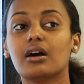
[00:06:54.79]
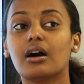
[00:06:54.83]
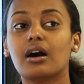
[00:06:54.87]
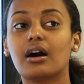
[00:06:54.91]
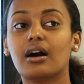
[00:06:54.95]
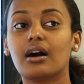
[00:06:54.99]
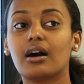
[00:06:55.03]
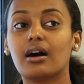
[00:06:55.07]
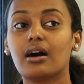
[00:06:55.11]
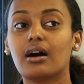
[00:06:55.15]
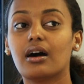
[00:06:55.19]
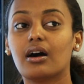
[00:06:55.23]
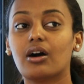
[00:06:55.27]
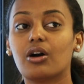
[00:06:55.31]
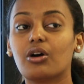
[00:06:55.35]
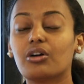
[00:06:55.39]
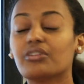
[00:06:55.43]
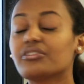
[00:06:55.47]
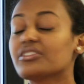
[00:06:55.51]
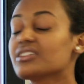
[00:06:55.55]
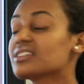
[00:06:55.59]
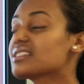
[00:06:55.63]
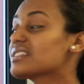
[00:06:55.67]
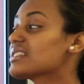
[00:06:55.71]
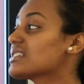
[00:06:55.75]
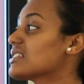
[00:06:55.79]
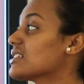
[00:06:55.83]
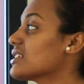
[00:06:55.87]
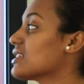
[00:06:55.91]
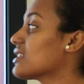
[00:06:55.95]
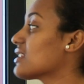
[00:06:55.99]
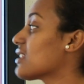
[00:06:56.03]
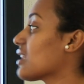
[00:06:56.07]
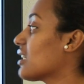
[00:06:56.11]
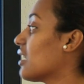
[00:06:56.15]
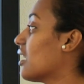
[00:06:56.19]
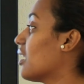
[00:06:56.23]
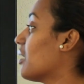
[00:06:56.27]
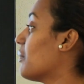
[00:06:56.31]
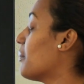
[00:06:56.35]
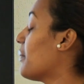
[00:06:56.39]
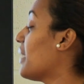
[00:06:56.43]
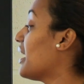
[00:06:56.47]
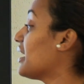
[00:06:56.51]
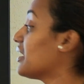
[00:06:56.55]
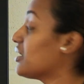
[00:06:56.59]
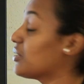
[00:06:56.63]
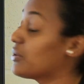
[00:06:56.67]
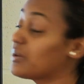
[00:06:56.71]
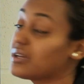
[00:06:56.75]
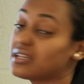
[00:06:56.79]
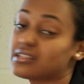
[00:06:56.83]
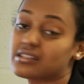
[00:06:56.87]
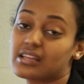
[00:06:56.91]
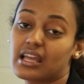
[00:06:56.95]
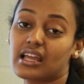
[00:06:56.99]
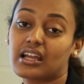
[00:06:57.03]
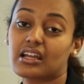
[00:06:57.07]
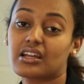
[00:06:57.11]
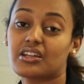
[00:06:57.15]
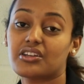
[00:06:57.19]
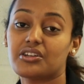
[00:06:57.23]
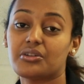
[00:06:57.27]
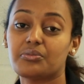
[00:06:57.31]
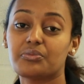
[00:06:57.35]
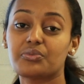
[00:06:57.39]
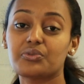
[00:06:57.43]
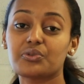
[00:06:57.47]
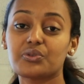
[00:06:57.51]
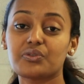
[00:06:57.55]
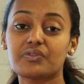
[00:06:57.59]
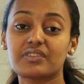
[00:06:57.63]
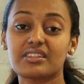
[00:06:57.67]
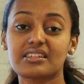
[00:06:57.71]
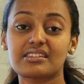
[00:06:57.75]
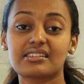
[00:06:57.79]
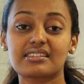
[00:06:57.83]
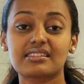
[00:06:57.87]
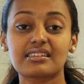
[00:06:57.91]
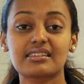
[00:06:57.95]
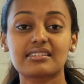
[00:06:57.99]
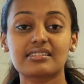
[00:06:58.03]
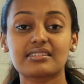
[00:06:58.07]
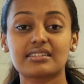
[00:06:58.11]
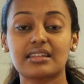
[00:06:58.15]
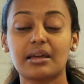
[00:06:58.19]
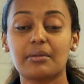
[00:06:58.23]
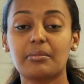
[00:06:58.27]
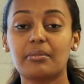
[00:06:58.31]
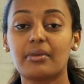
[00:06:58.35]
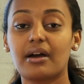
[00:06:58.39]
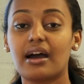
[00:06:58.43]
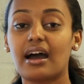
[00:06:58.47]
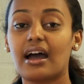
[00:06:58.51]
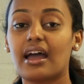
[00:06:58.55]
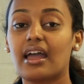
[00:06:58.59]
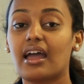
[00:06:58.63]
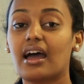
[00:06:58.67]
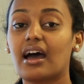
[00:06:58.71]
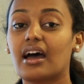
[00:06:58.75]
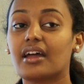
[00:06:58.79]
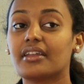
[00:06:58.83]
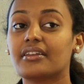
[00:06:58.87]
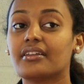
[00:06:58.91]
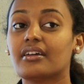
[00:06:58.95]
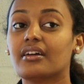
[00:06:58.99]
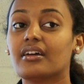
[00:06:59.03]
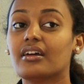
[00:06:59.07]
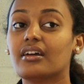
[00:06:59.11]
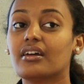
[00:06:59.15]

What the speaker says: Obviously, there are many ways I can improve the system, but I had